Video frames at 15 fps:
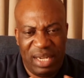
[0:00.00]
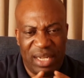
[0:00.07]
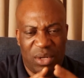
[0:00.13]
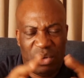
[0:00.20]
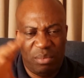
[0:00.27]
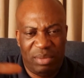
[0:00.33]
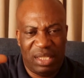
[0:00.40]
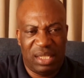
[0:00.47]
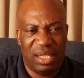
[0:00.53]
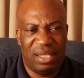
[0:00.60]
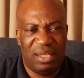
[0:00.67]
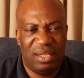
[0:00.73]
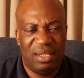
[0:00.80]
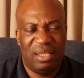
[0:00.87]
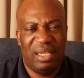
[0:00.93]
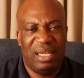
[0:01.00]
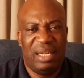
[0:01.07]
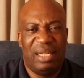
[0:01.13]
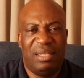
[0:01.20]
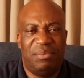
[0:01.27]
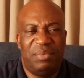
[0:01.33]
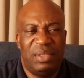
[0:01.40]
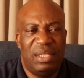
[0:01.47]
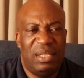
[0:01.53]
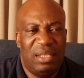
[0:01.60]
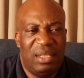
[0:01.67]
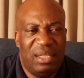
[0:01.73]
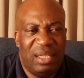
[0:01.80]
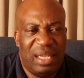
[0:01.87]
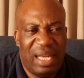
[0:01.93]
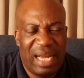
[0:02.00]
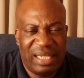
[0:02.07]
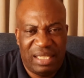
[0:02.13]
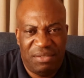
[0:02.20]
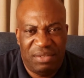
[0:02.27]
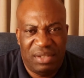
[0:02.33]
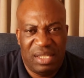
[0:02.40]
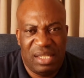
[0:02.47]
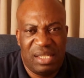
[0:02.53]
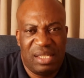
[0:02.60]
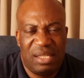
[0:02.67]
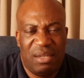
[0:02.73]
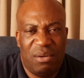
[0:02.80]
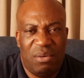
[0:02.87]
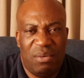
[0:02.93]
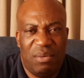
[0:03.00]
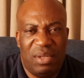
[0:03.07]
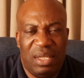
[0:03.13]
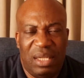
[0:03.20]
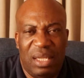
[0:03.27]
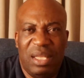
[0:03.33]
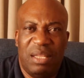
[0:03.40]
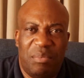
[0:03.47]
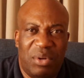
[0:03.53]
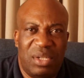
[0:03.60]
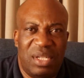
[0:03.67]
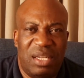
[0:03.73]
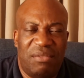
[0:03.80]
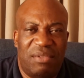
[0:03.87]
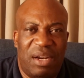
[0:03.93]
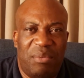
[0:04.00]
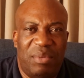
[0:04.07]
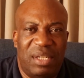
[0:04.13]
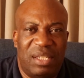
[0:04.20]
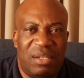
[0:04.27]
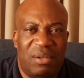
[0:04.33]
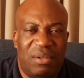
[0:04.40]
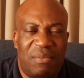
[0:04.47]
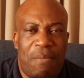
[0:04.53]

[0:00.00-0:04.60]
competing activities in the project environment.